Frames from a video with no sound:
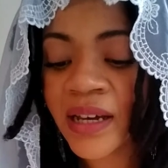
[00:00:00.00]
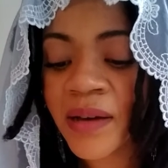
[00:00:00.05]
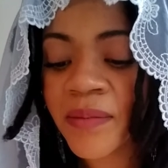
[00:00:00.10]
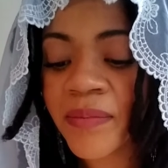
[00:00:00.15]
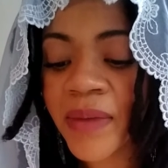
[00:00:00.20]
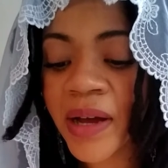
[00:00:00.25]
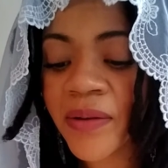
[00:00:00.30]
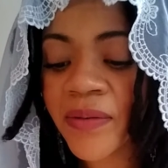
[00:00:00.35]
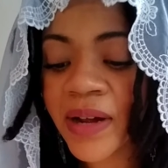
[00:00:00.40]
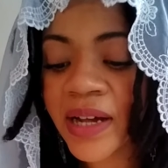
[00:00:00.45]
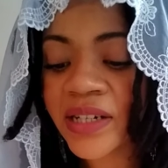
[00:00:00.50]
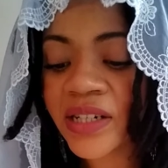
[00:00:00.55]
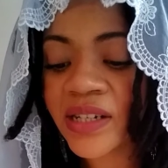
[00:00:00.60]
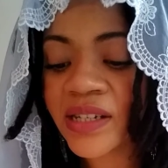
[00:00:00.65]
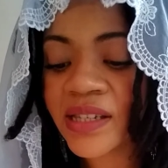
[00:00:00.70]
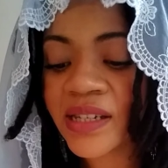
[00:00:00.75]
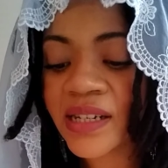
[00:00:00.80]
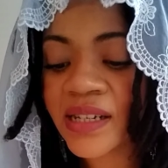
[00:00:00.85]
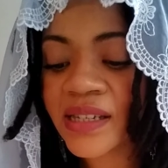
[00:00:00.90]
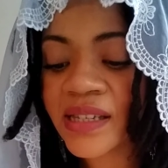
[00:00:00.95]
My
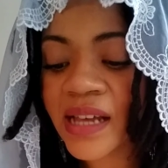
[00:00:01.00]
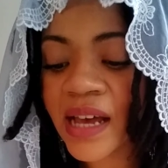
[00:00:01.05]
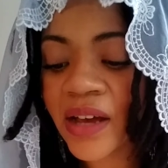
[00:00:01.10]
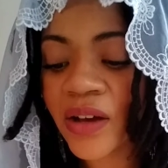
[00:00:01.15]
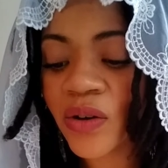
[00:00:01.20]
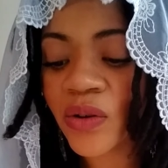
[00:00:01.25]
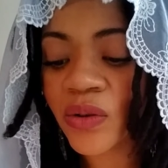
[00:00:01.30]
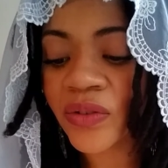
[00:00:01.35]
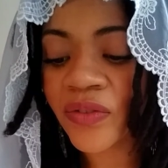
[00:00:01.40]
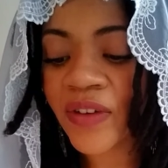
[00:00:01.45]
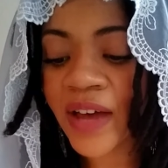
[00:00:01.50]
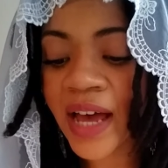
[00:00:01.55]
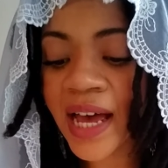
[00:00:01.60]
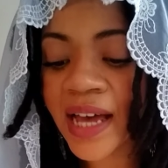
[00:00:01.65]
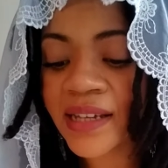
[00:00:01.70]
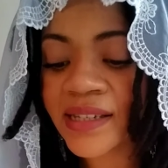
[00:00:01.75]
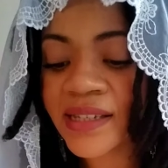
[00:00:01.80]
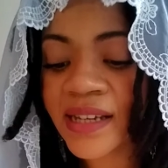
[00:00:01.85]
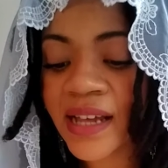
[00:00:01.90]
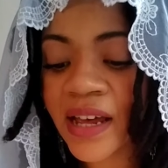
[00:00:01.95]
righteousness I hold
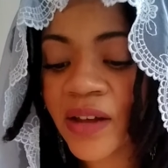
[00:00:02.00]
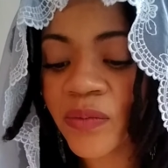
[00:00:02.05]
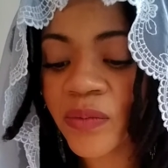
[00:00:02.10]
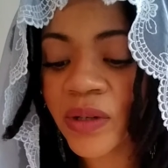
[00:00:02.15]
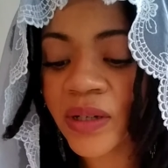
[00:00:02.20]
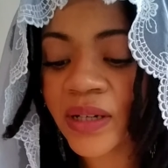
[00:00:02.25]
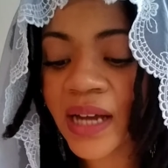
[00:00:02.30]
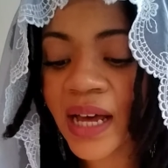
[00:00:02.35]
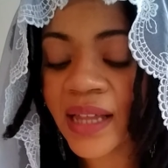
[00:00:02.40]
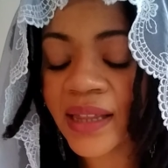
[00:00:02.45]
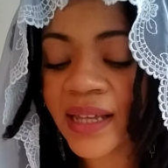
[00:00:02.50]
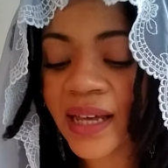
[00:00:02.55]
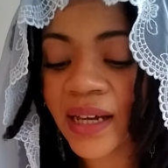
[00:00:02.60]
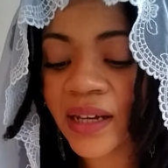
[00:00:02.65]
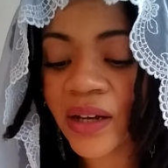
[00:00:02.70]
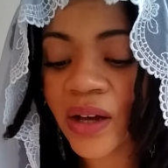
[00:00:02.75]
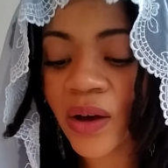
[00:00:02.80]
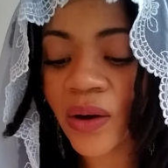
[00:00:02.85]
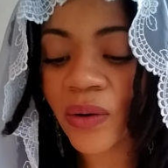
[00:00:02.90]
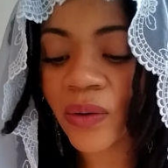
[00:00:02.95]
fast and will not let
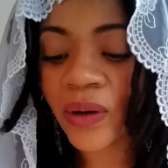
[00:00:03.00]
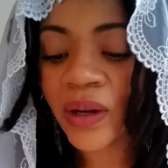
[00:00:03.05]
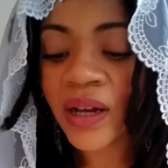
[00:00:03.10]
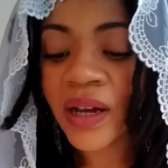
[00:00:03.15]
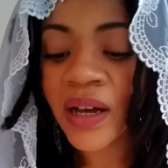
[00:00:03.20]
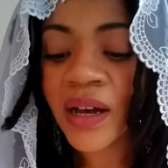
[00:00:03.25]
go.